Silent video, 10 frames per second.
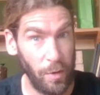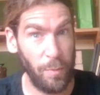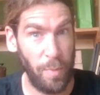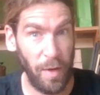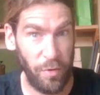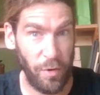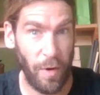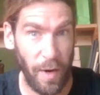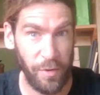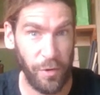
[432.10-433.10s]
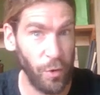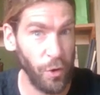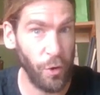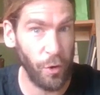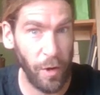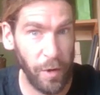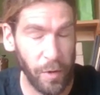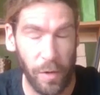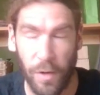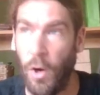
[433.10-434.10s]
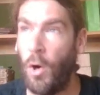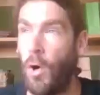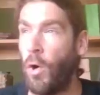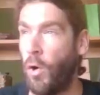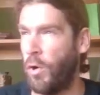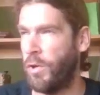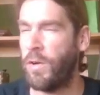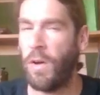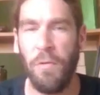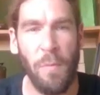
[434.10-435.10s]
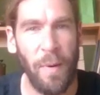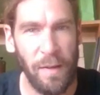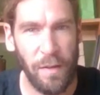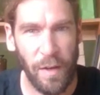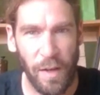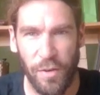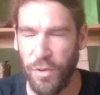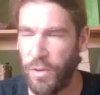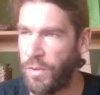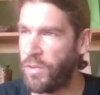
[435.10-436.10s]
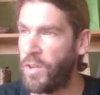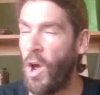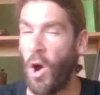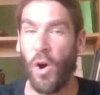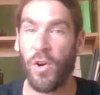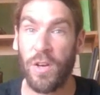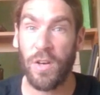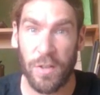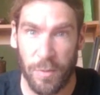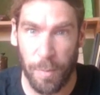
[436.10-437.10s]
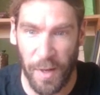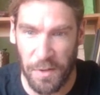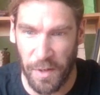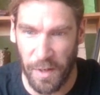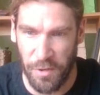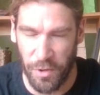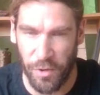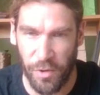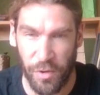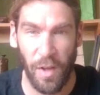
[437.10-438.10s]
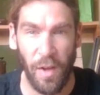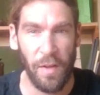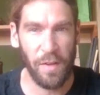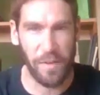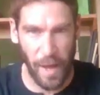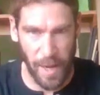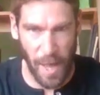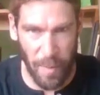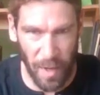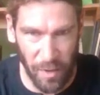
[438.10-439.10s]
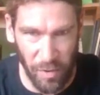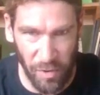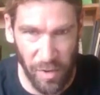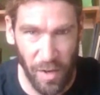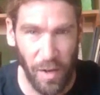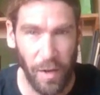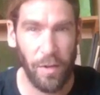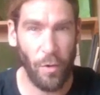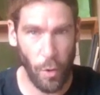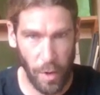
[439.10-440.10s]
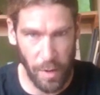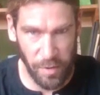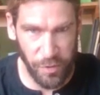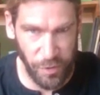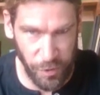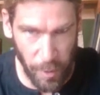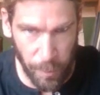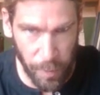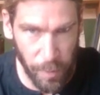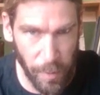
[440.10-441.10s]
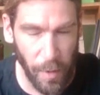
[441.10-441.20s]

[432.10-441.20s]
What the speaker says: the picture I showed earlier, or the coffee plantations, or the cotton plantations, the dynamics, the relationship,